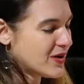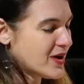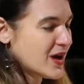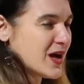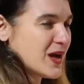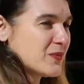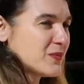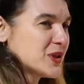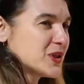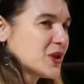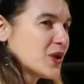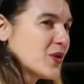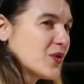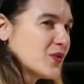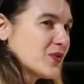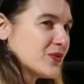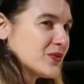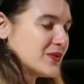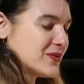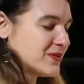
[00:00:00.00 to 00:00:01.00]
I'm
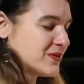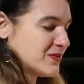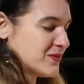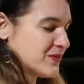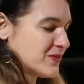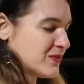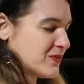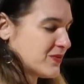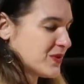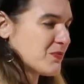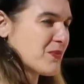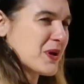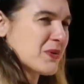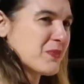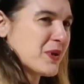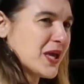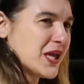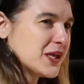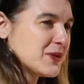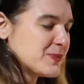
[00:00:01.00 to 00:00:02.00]
alone with my
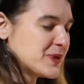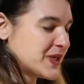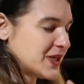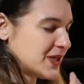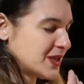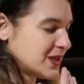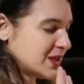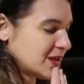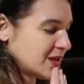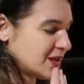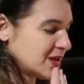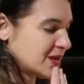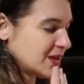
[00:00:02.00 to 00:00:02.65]
baby,